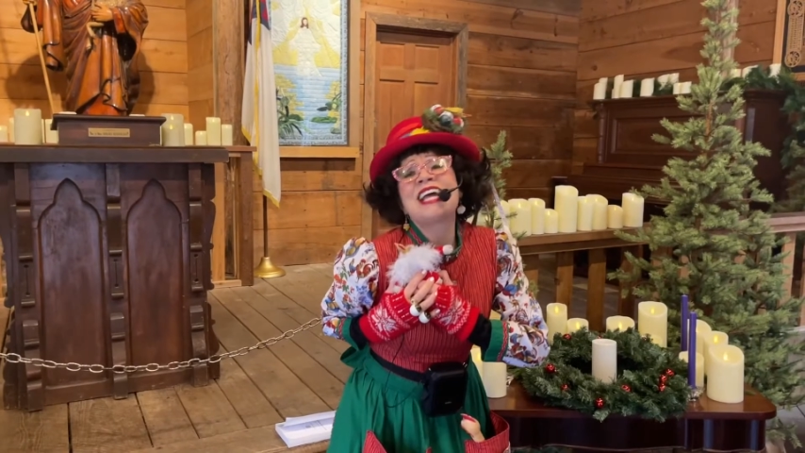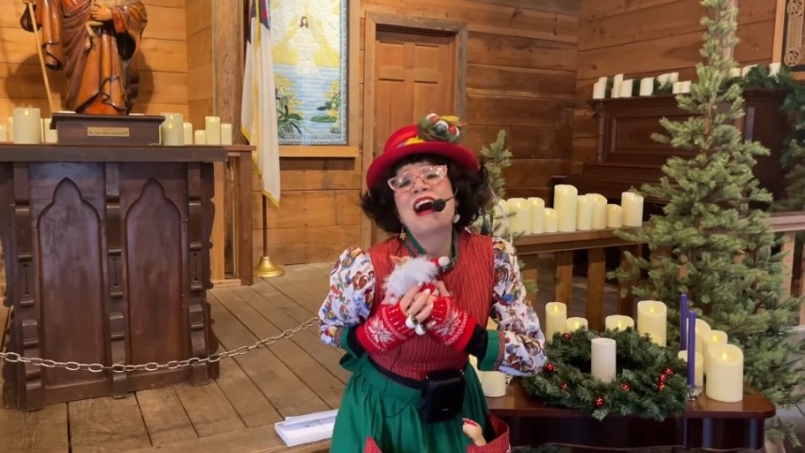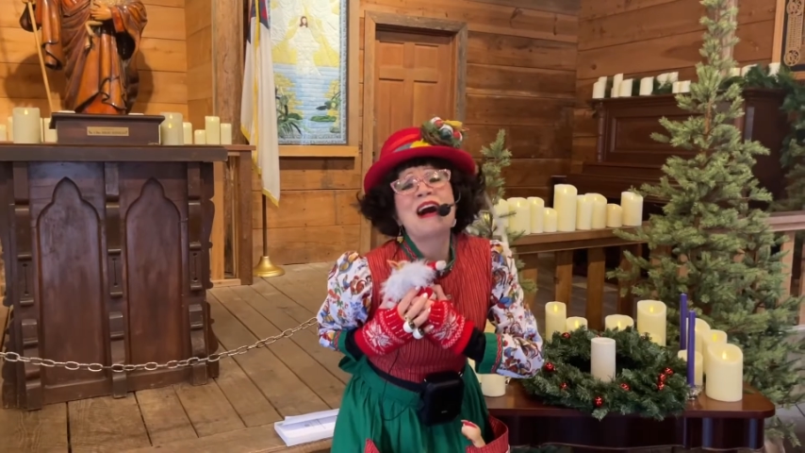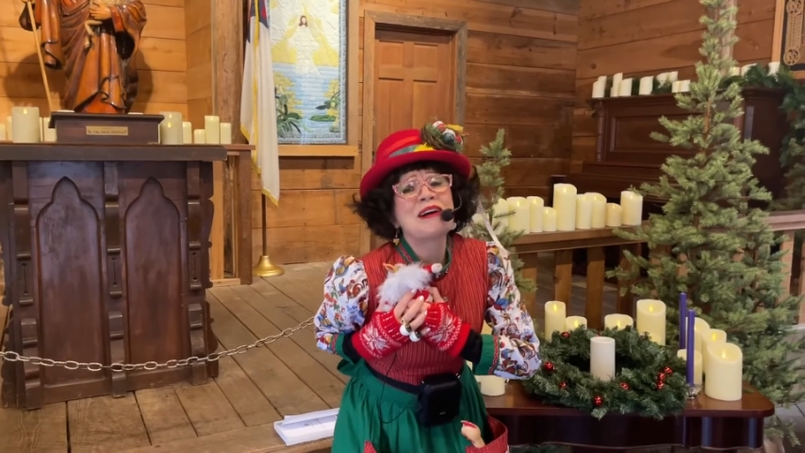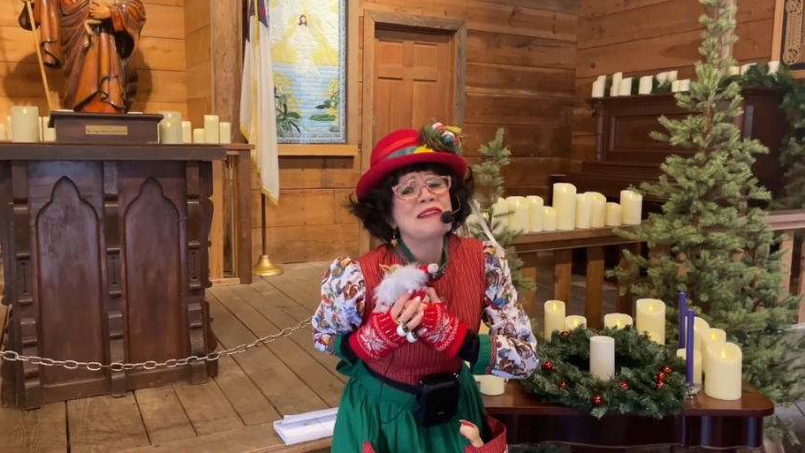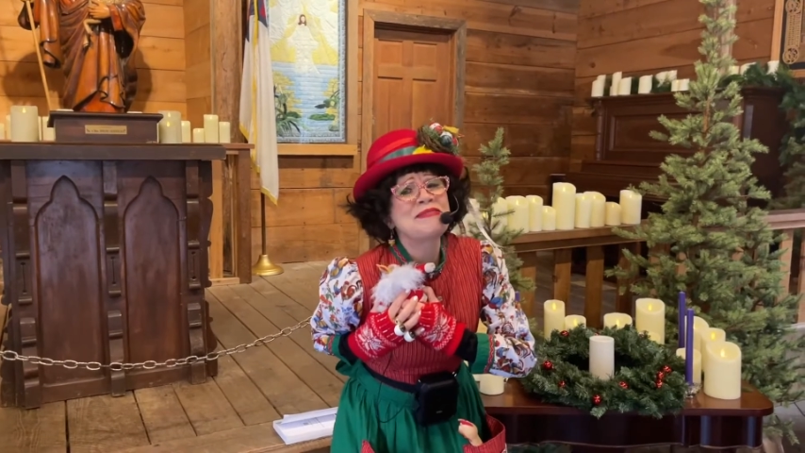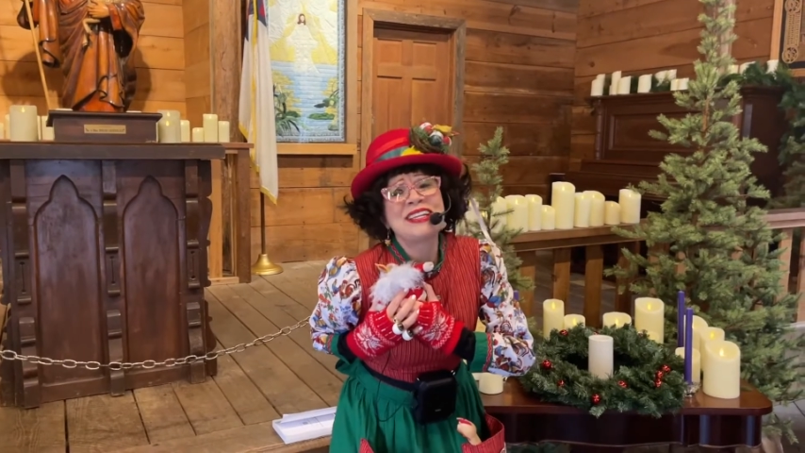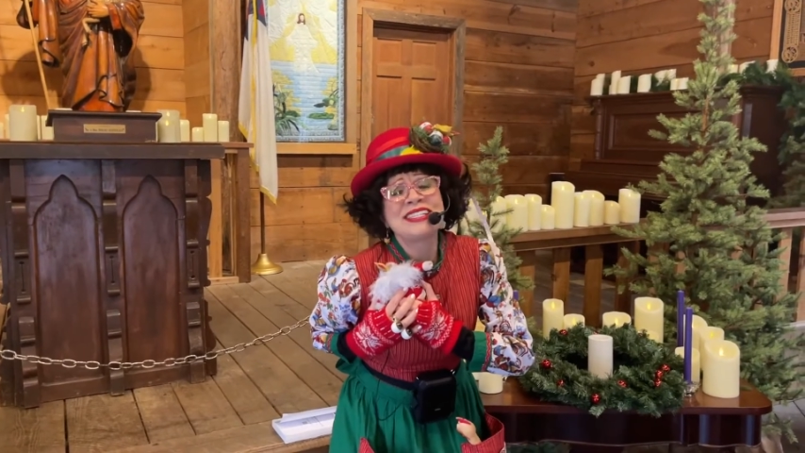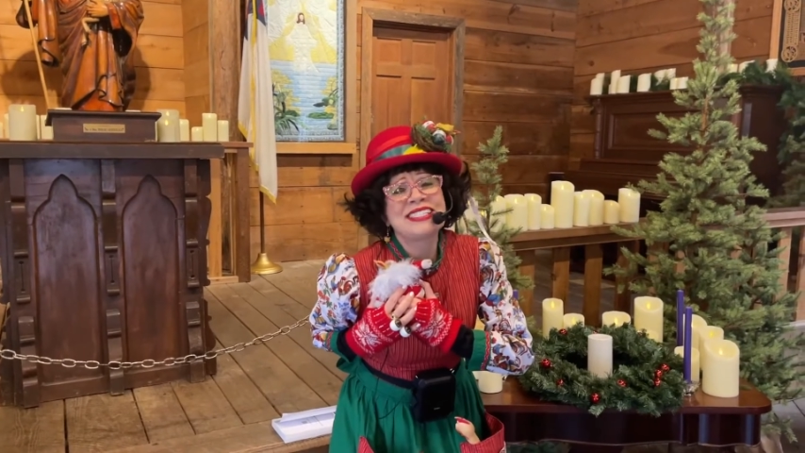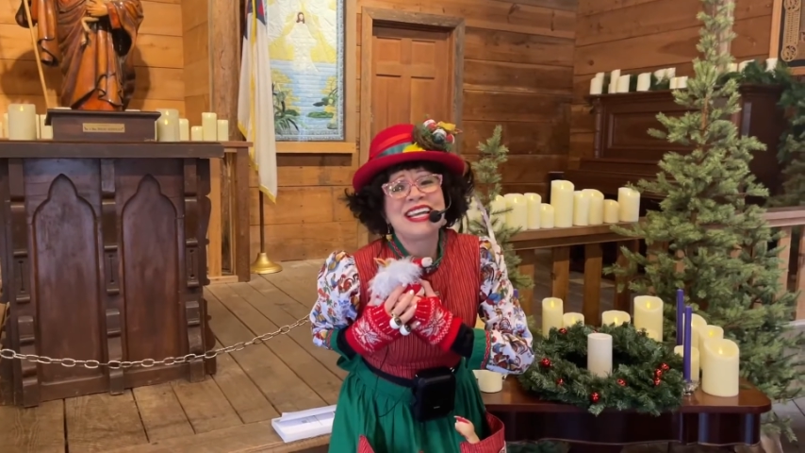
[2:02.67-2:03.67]
love
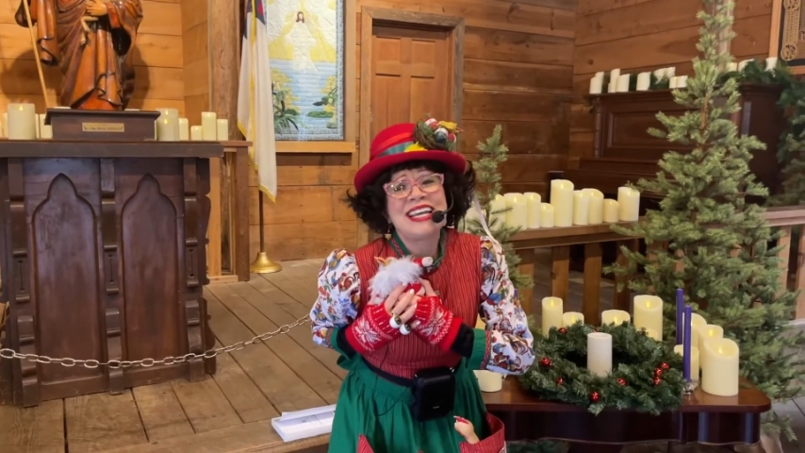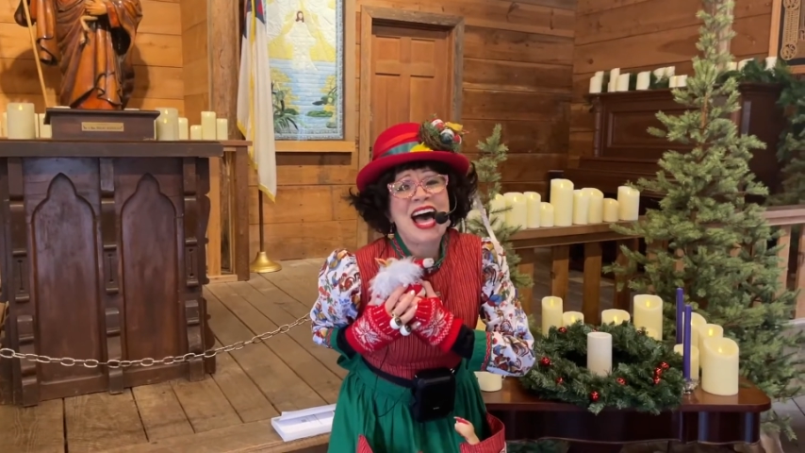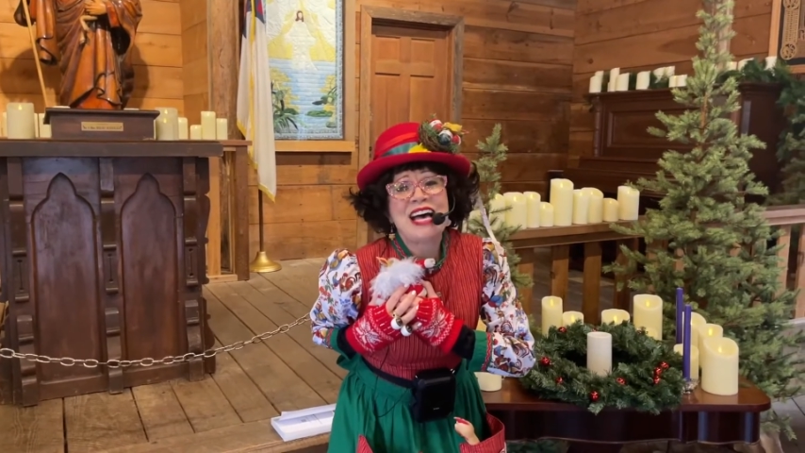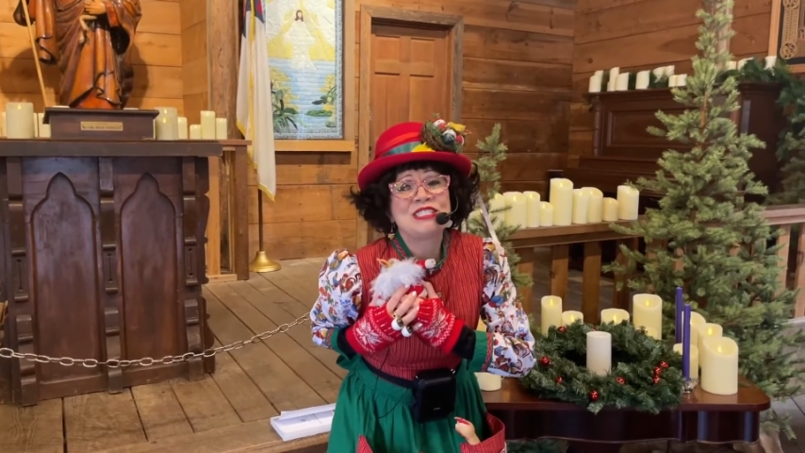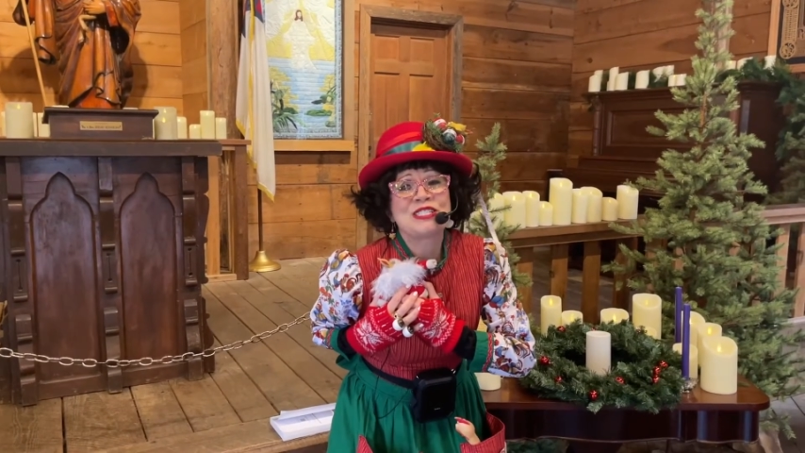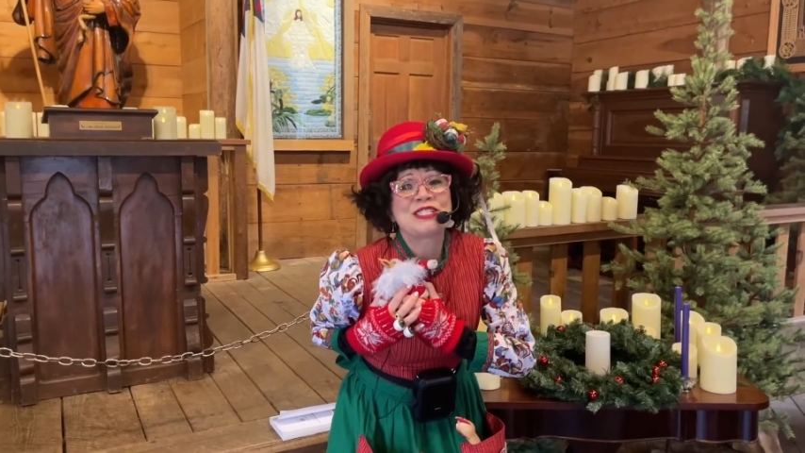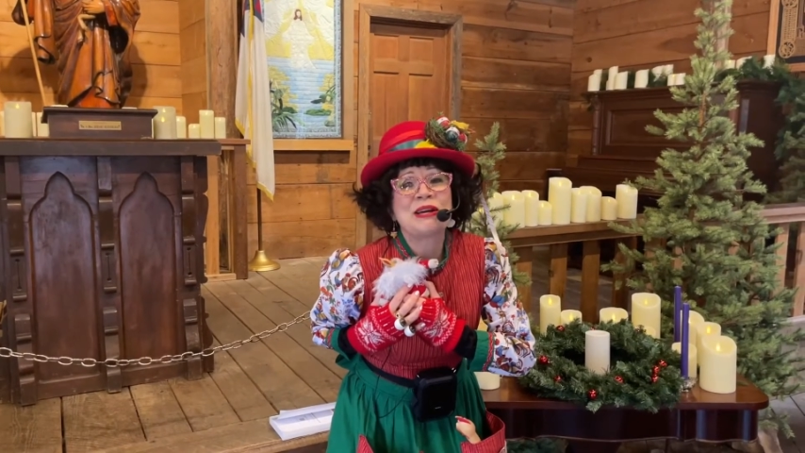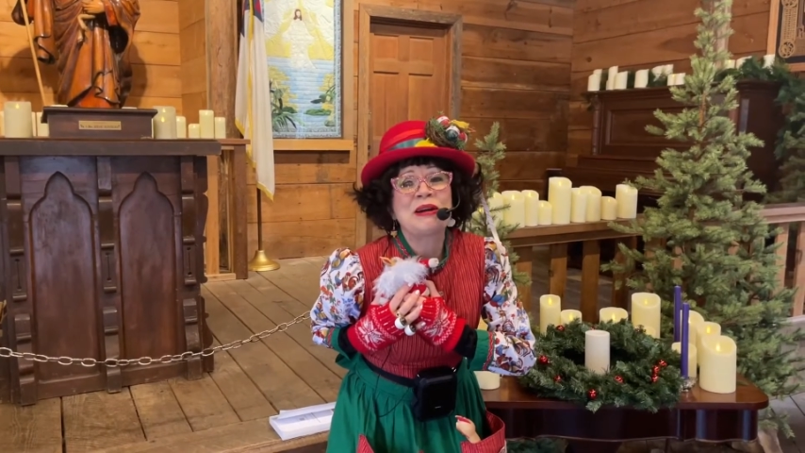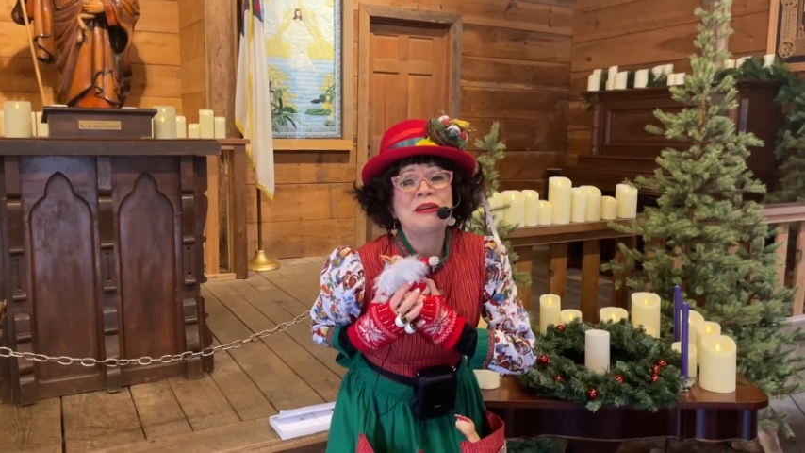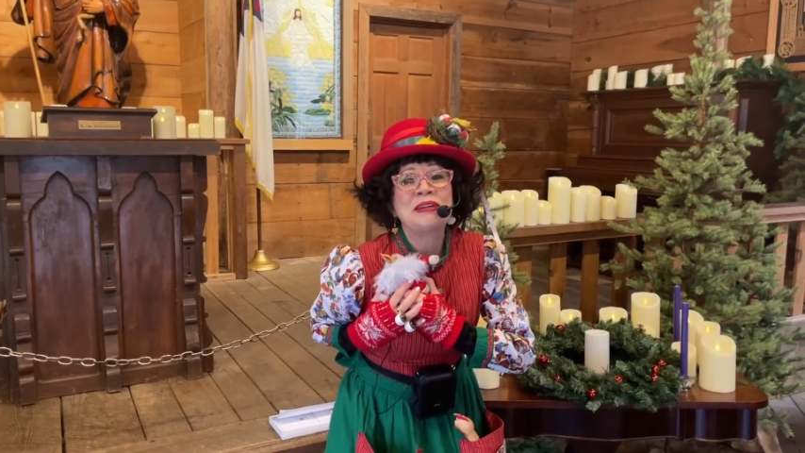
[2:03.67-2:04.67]
is the answer.